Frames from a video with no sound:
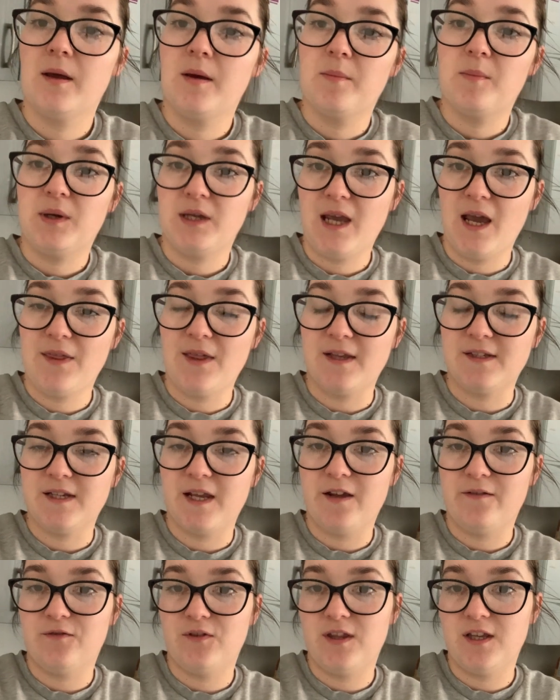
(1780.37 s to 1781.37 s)
But yeah, that's
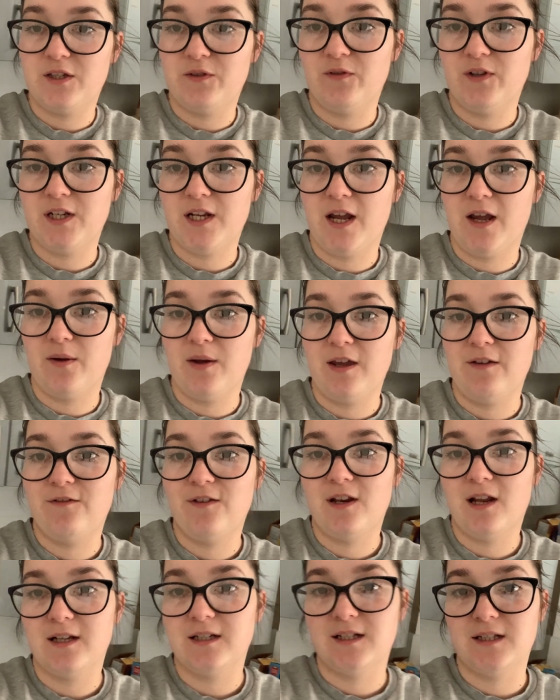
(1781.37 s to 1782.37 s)
it for this video. If
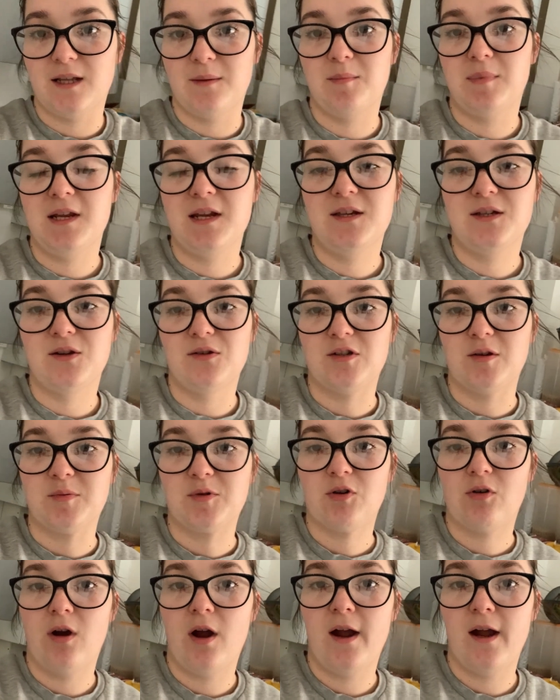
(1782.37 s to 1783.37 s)
you liked it, then please do
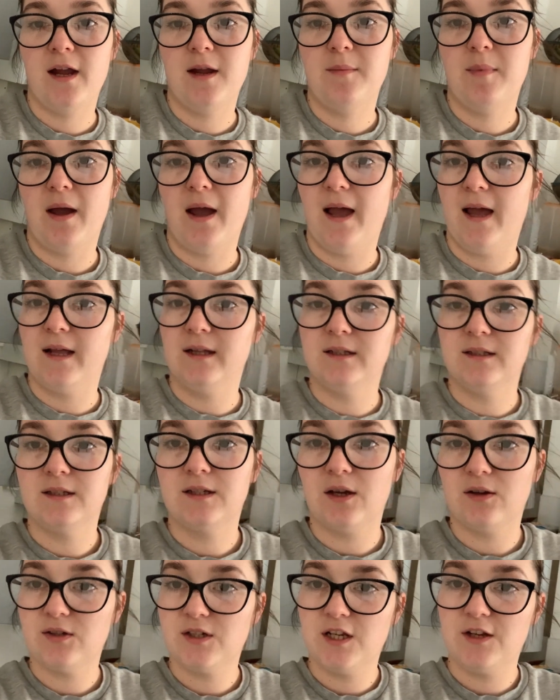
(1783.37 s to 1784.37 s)
subscribe, and
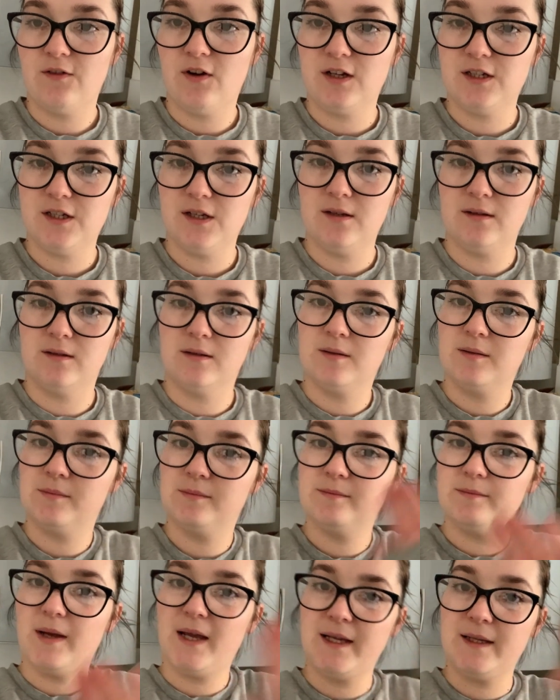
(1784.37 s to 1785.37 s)
I'll see you very soon.
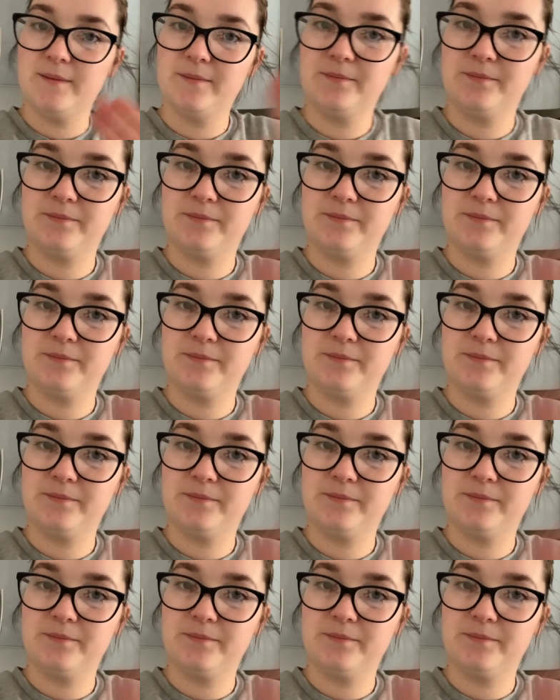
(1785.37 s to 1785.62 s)
Bye.